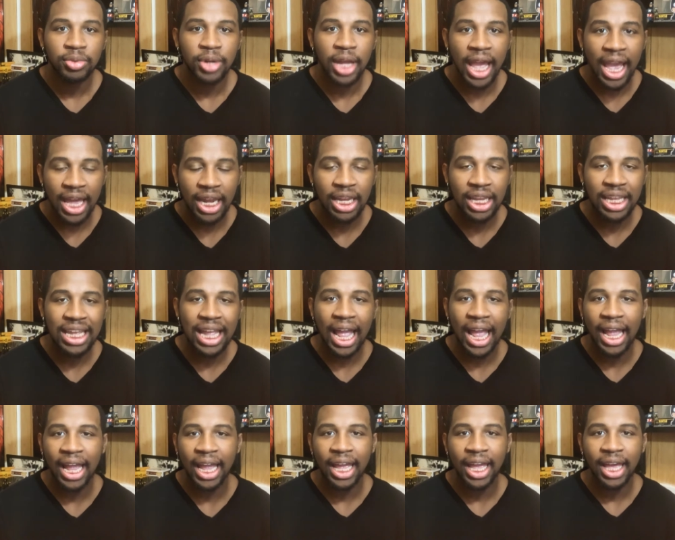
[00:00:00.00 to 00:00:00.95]
Eddie,
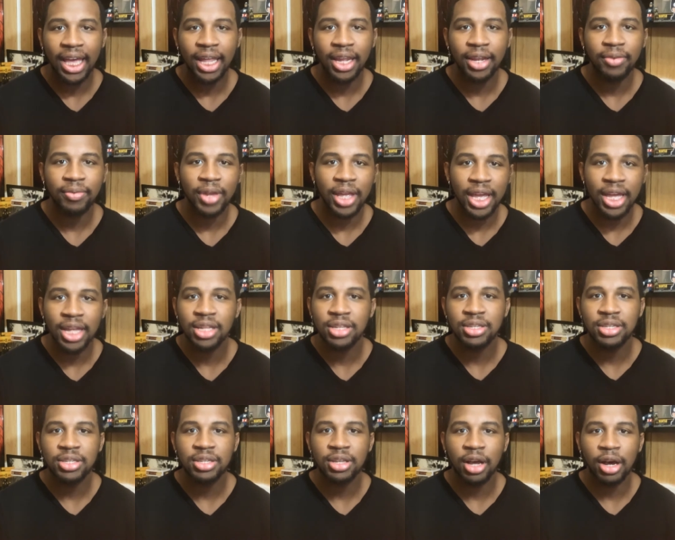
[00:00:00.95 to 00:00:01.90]
and
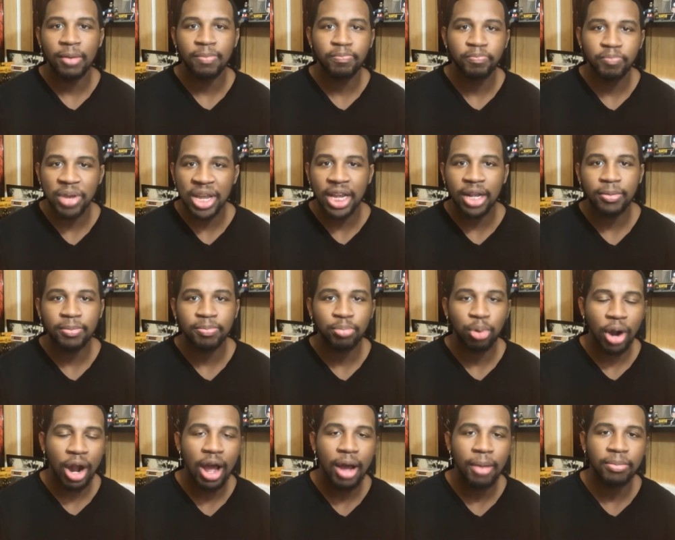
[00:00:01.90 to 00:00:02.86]
it's a big
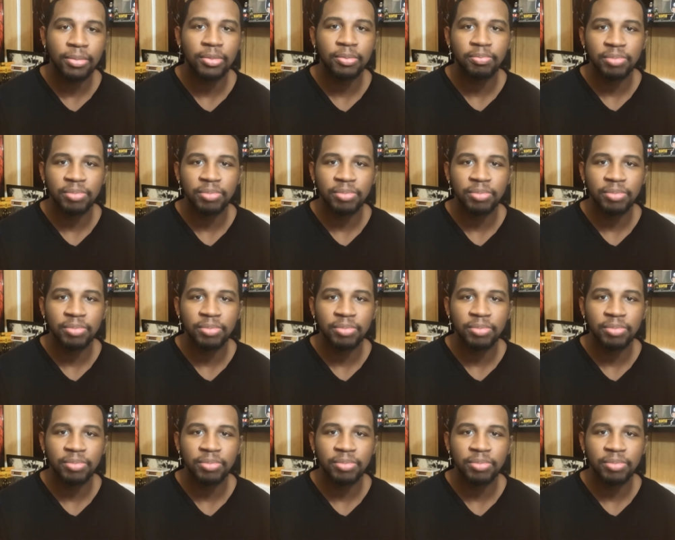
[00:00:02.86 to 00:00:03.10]
problem